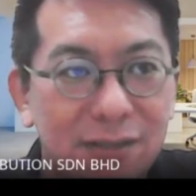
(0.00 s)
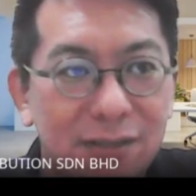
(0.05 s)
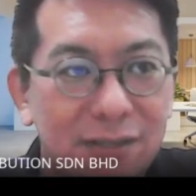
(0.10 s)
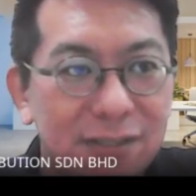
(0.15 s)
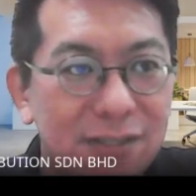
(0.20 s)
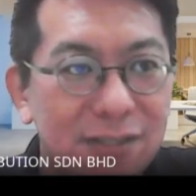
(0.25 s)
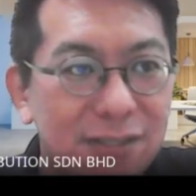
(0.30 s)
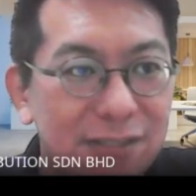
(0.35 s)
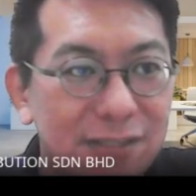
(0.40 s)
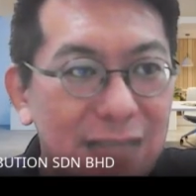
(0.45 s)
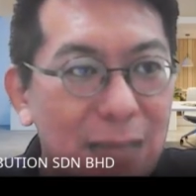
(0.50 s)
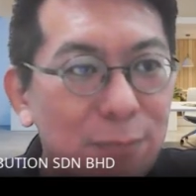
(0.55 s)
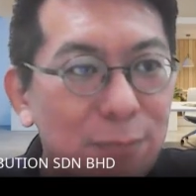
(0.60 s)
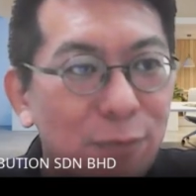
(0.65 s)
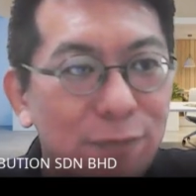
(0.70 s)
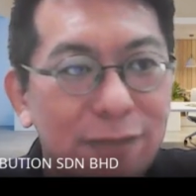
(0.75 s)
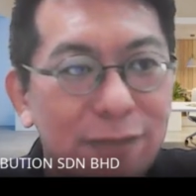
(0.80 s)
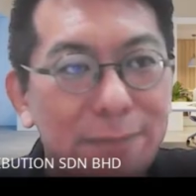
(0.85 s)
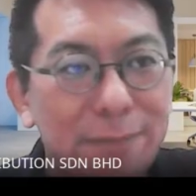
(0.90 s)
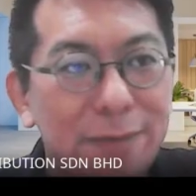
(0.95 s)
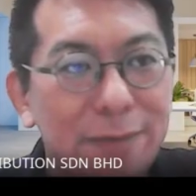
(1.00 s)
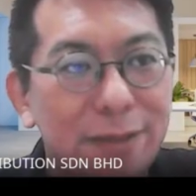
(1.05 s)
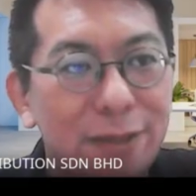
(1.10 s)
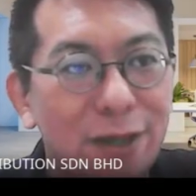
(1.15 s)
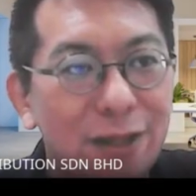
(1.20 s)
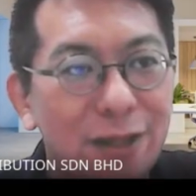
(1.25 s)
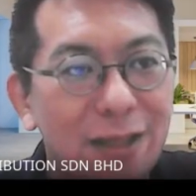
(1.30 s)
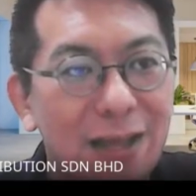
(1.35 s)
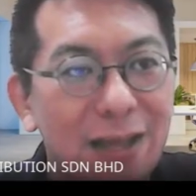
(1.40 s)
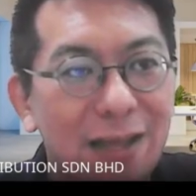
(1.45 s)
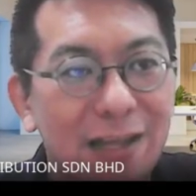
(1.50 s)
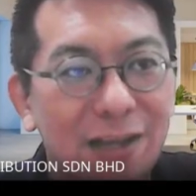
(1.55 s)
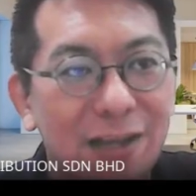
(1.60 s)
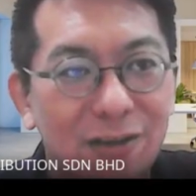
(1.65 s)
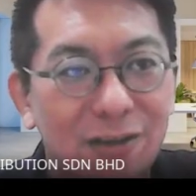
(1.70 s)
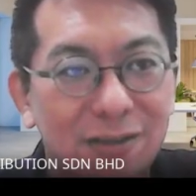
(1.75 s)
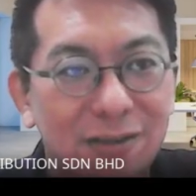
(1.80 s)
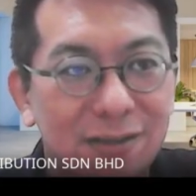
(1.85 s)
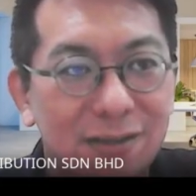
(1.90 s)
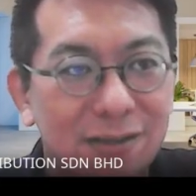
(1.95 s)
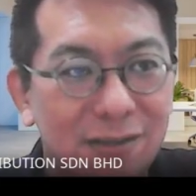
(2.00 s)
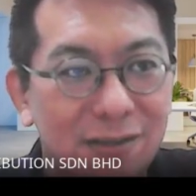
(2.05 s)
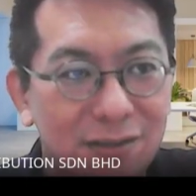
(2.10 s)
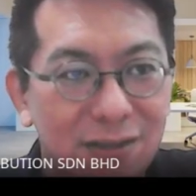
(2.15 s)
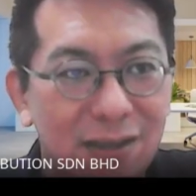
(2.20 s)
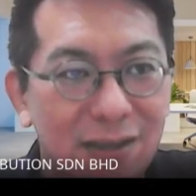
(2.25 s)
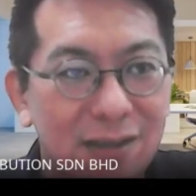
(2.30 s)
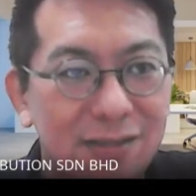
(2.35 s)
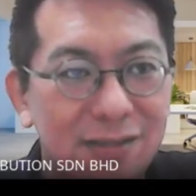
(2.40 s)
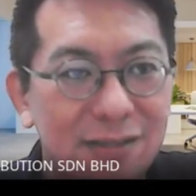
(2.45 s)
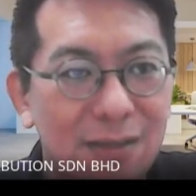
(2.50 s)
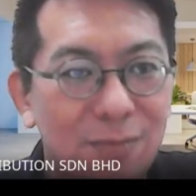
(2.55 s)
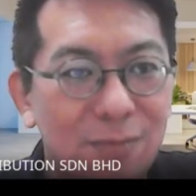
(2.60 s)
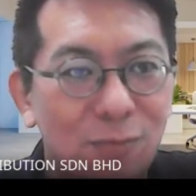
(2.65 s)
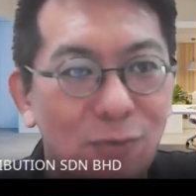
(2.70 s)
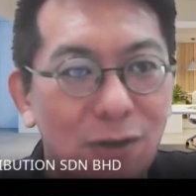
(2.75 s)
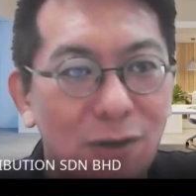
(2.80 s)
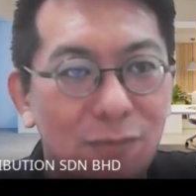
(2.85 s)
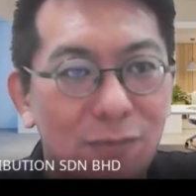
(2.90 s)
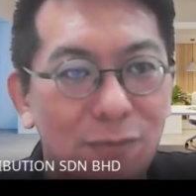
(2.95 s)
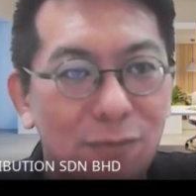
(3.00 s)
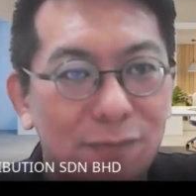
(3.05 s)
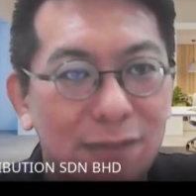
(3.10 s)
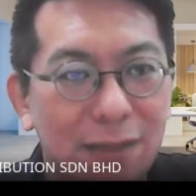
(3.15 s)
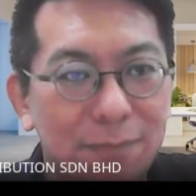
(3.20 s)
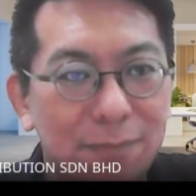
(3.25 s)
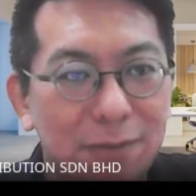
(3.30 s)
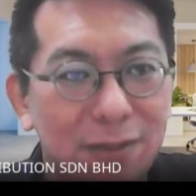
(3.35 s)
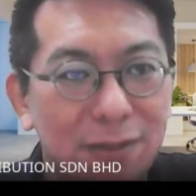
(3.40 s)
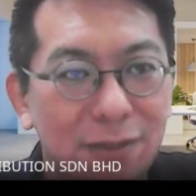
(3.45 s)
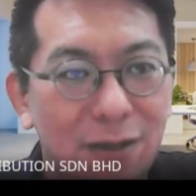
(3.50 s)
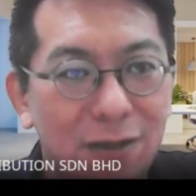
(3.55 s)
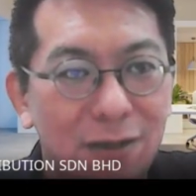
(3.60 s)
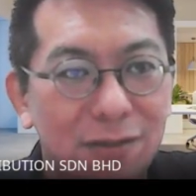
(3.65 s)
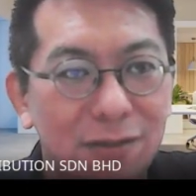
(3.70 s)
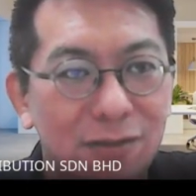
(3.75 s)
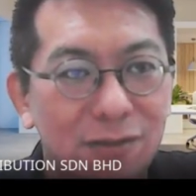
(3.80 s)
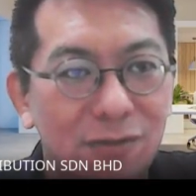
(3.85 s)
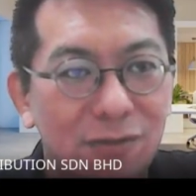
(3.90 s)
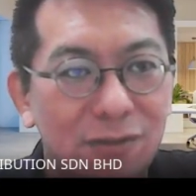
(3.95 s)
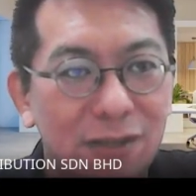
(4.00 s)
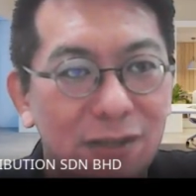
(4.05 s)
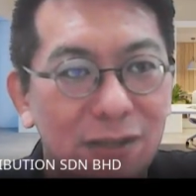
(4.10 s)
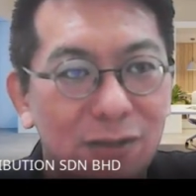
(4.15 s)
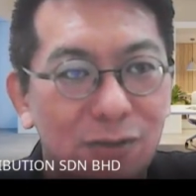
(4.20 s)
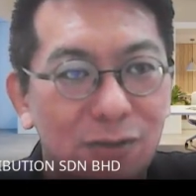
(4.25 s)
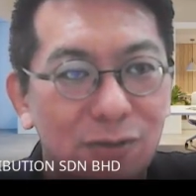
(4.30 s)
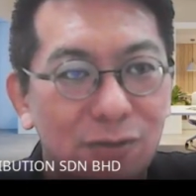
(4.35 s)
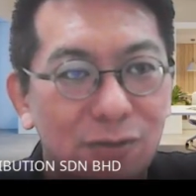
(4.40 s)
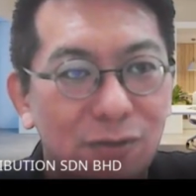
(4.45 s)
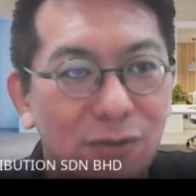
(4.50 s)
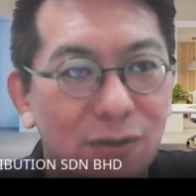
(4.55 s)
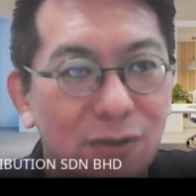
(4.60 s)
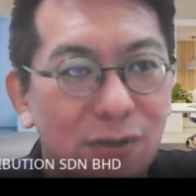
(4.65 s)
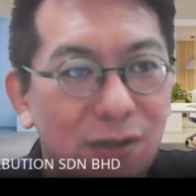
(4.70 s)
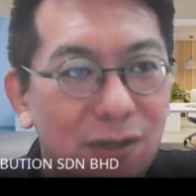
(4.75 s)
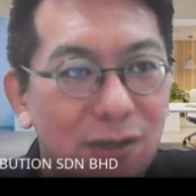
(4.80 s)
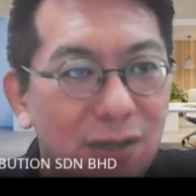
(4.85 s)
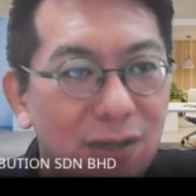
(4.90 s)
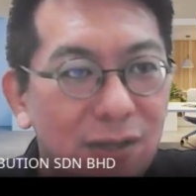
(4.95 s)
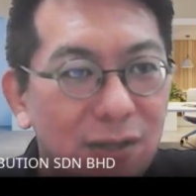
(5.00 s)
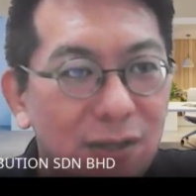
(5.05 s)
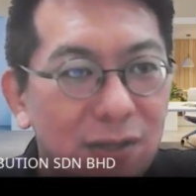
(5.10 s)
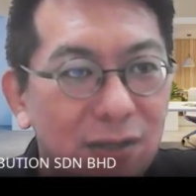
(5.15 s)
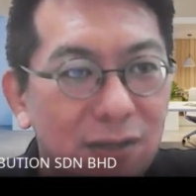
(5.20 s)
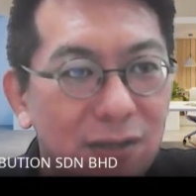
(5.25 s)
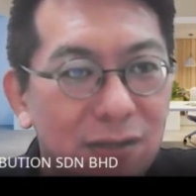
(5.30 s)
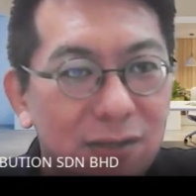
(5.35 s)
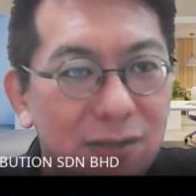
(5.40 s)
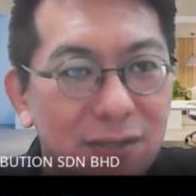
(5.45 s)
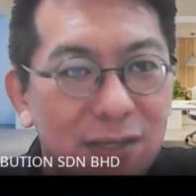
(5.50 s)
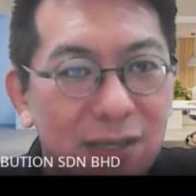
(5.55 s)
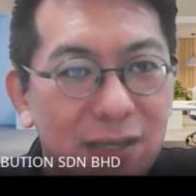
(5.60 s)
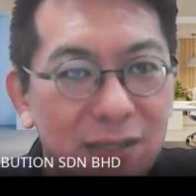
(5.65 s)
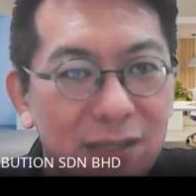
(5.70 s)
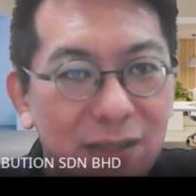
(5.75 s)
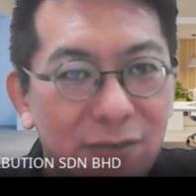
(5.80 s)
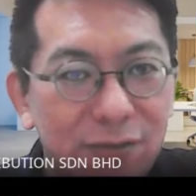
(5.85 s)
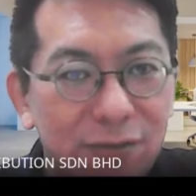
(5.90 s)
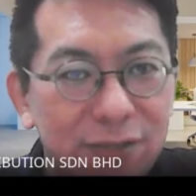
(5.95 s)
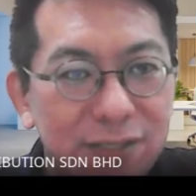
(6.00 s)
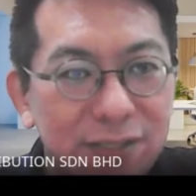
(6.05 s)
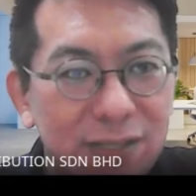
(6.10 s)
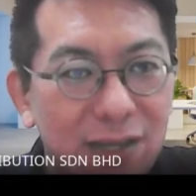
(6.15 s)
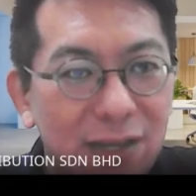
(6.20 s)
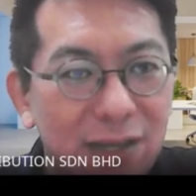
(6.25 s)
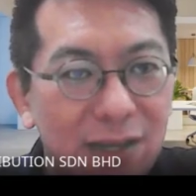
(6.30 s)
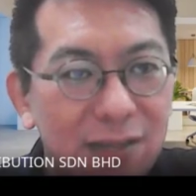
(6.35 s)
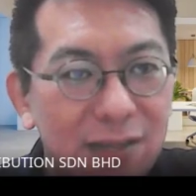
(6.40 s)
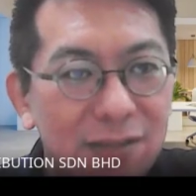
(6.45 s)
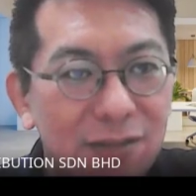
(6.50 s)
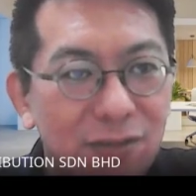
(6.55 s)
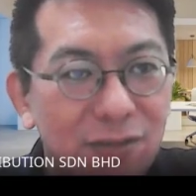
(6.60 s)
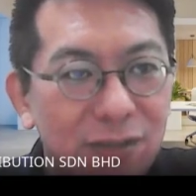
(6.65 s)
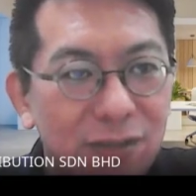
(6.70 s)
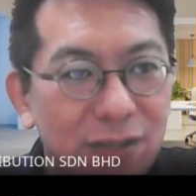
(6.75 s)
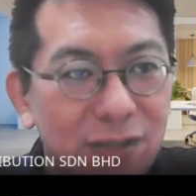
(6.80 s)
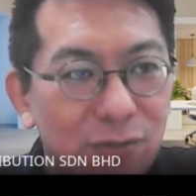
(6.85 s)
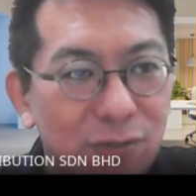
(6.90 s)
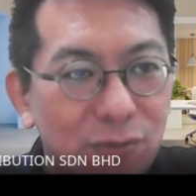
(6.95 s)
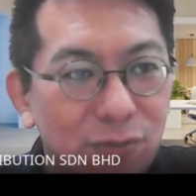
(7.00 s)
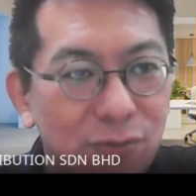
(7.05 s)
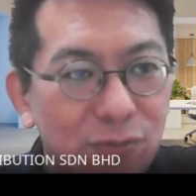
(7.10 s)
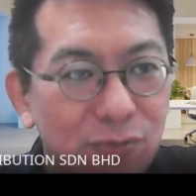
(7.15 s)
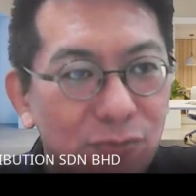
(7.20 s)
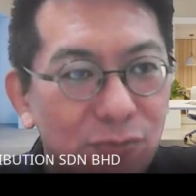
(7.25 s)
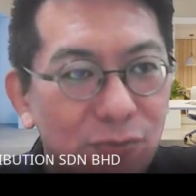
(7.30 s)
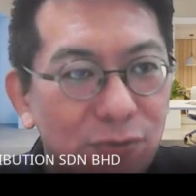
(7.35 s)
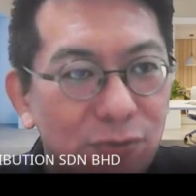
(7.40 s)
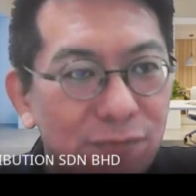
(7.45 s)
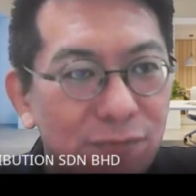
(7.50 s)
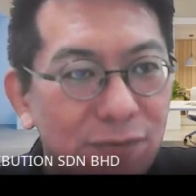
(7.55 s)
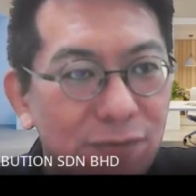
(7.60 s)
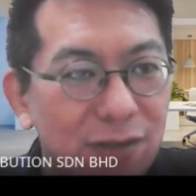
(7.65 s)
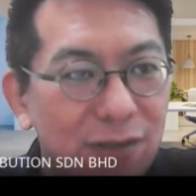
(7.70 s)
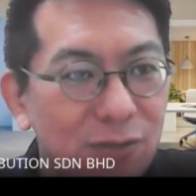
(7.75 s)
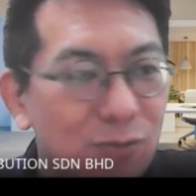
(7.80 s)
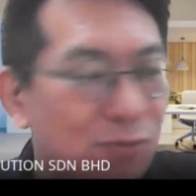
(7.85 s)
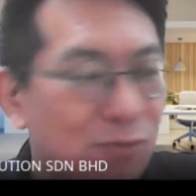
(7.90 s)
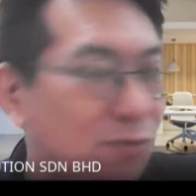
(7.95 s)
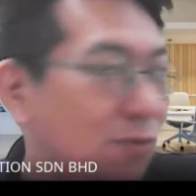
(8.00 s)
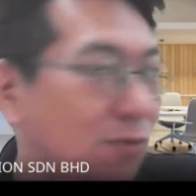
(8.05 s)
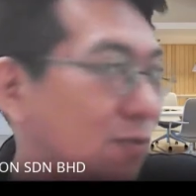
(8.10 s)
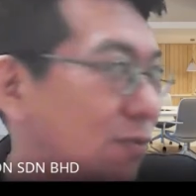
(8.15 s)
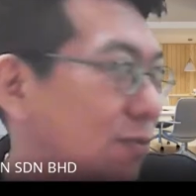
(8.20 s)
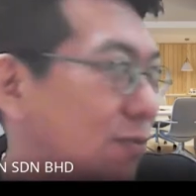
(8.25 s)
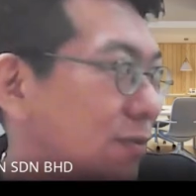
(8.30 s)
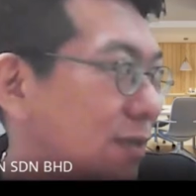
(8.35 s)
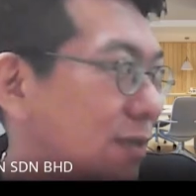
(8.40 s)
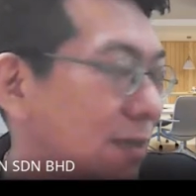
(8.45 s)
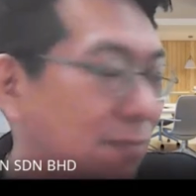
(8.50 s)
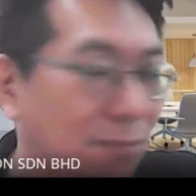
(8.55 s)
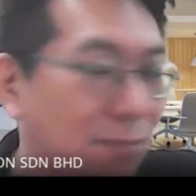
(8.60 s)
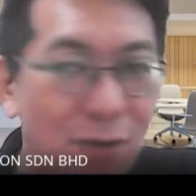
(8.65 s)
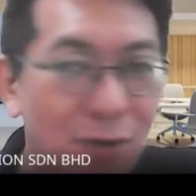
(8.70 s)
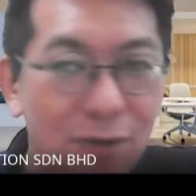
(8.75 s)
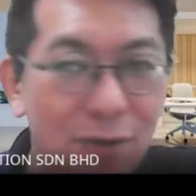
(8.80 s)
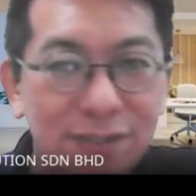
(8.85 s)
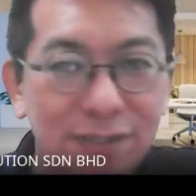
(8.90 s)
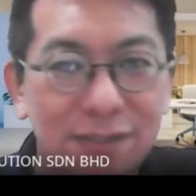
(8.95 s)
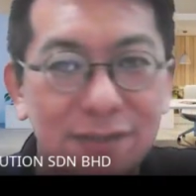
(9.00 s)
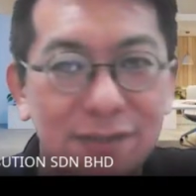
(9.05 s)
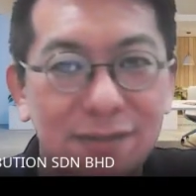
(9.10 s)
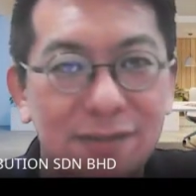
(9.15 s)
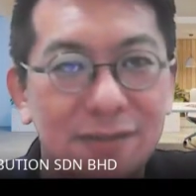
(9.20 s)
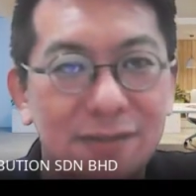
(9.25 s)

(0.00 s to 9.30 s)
It's the same with debit note lah. Okay, same way with debit note. You need to key the reason. You need to refer to invoice,